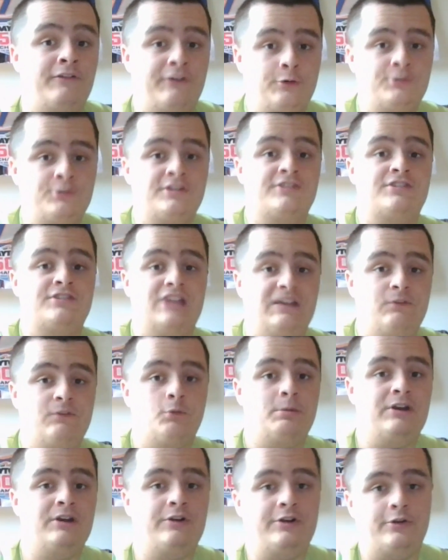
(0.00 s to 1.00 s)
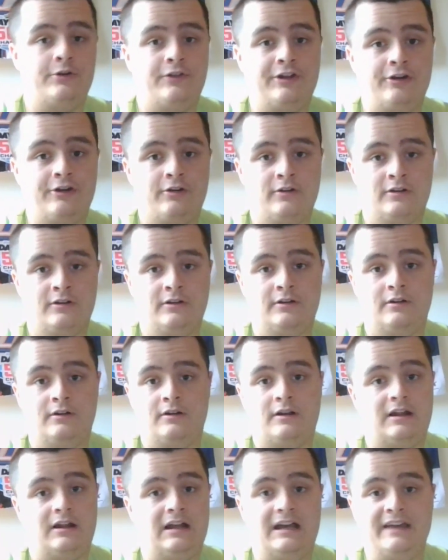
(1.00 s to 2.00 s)
was a safer barrier there,
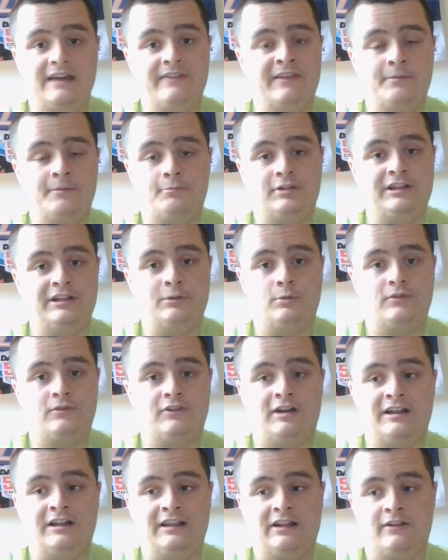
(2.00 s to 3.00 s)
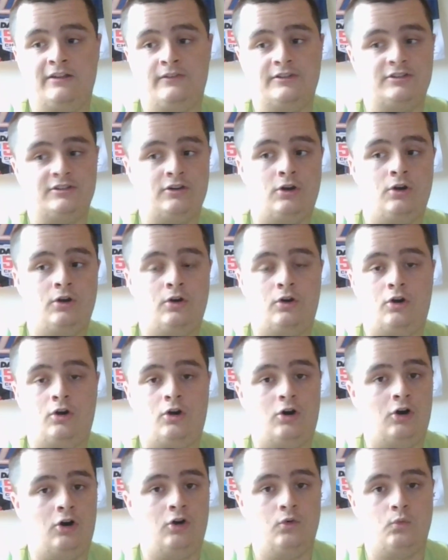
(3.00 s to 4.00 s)
I think Blaney would have gotten out of this car
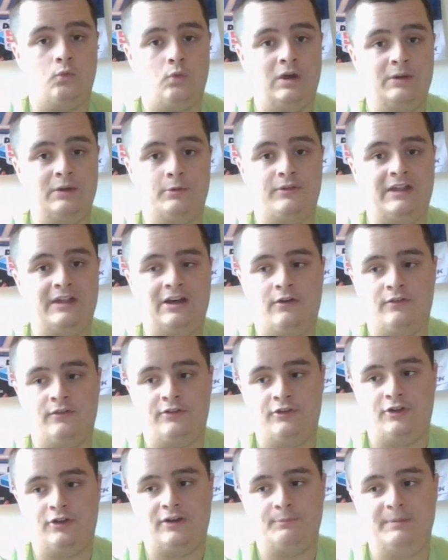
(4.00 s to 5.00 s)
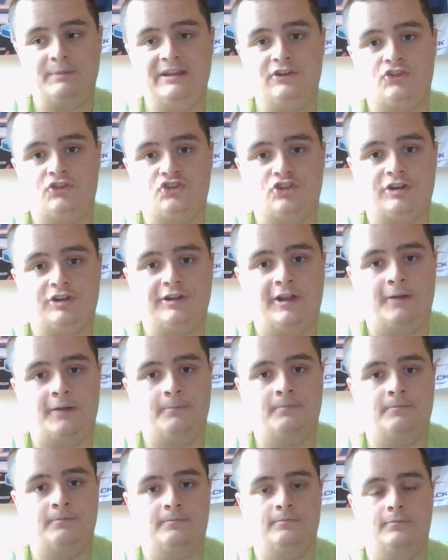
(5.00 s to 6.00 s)
all right without being shaken up.
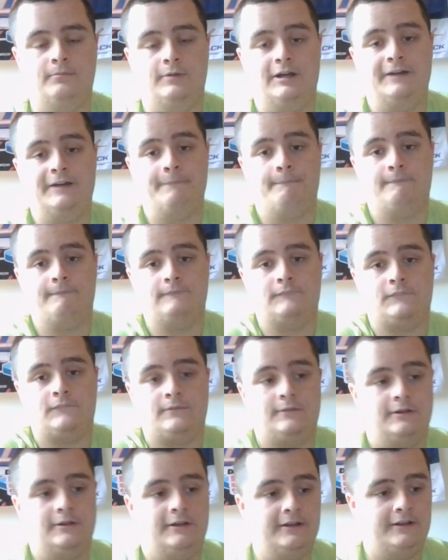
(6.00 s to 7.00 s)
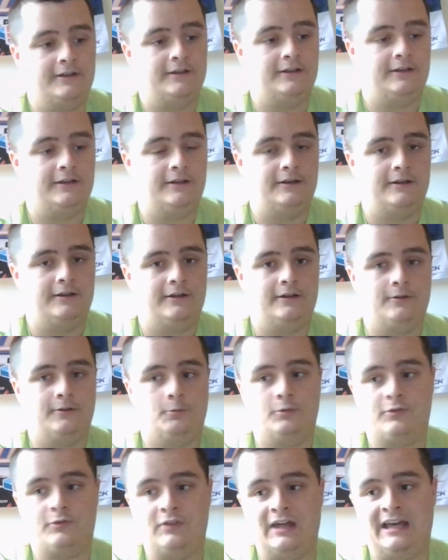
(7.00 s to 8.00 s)
But
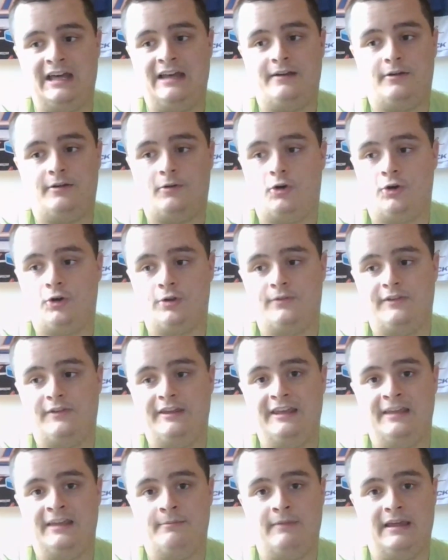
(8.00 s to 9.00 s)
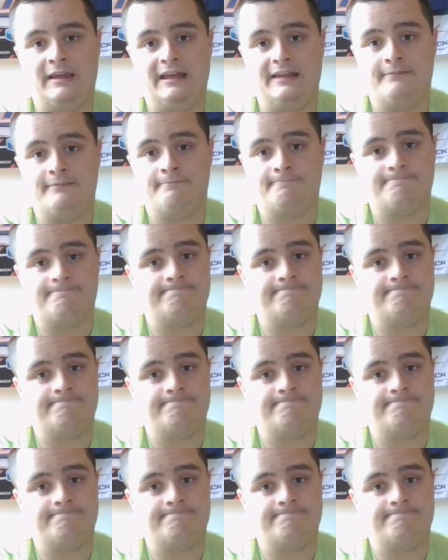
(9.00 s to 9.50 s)
with that hard of a hit, man,